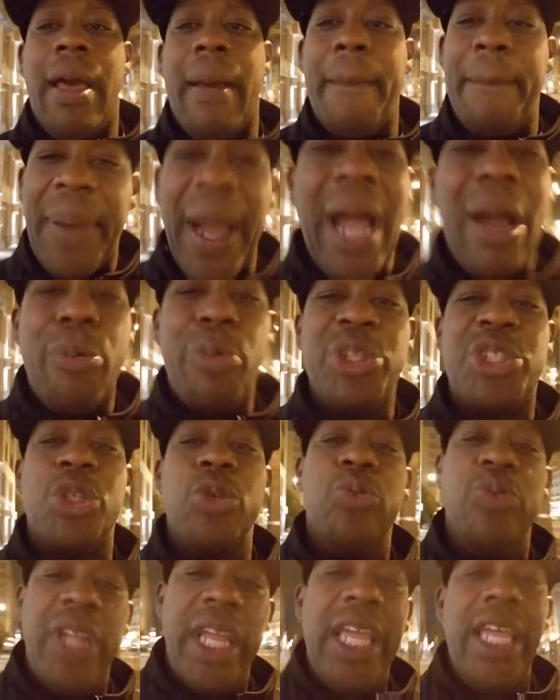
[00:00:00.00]
Buy what
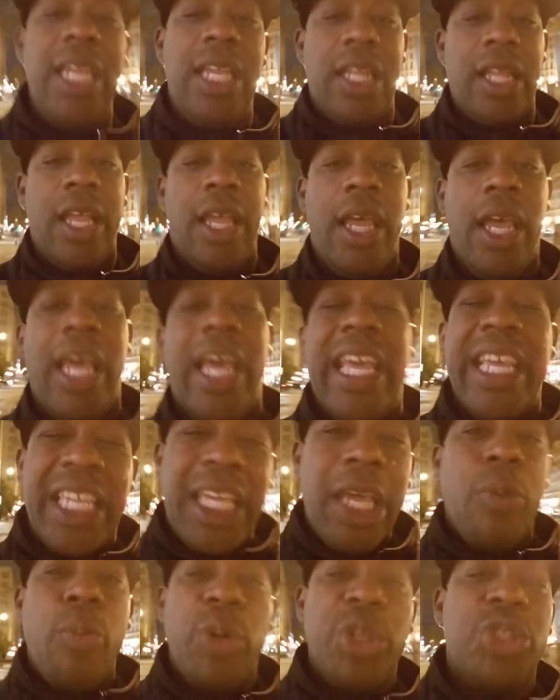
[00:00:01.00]
you need.
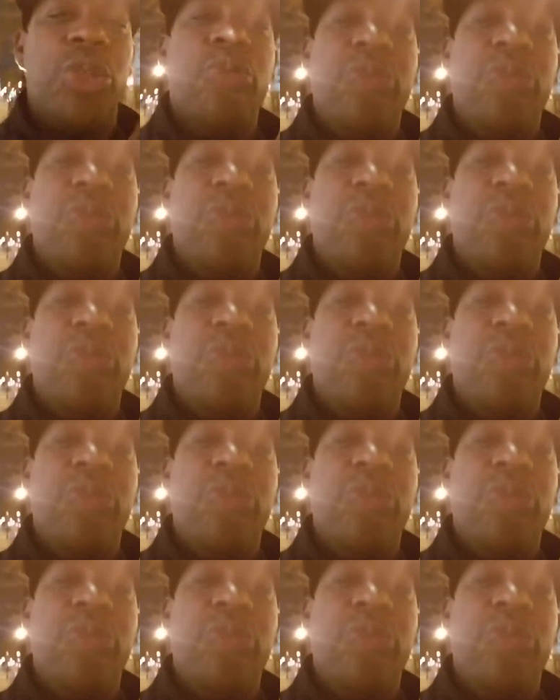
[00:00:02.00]
Get what you